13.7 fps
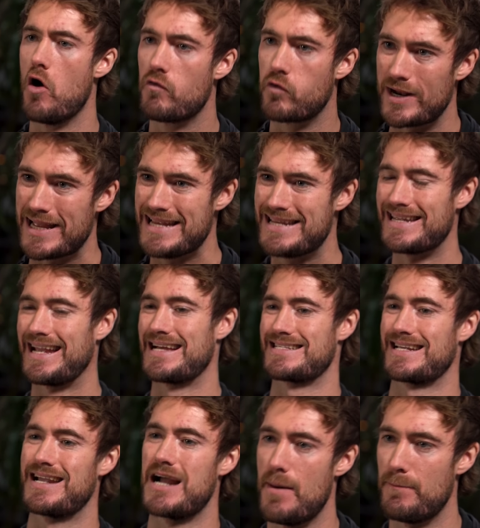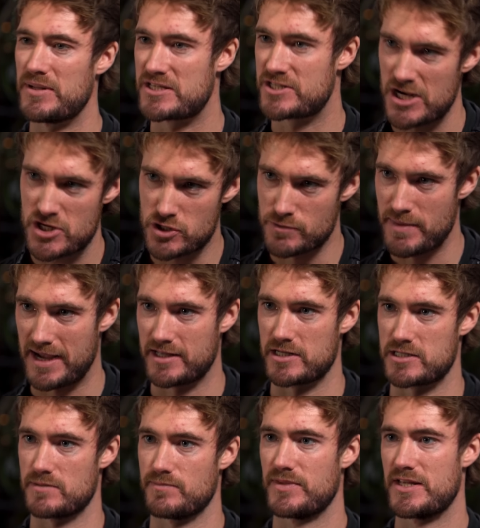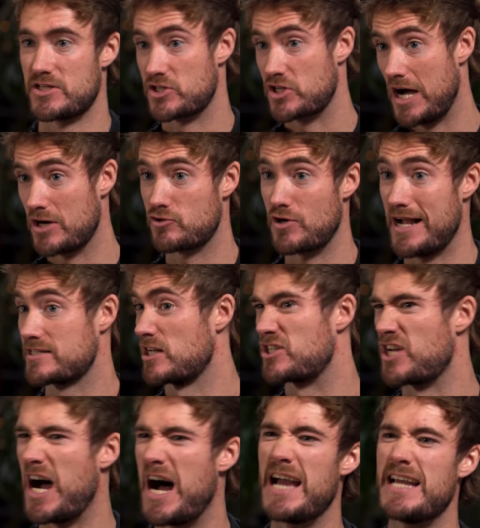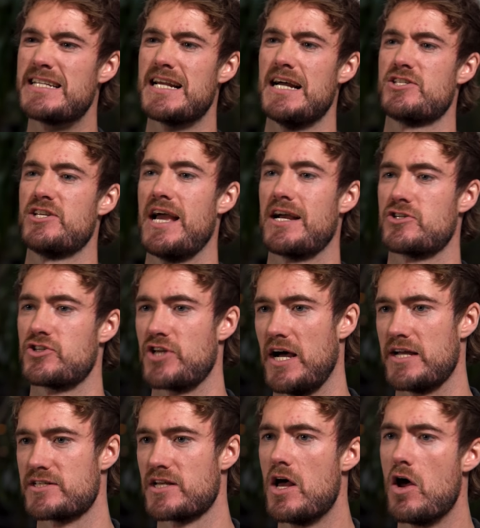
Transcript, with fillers: overeating as a compensation mechanism. This is contrasted to high intensity exercise,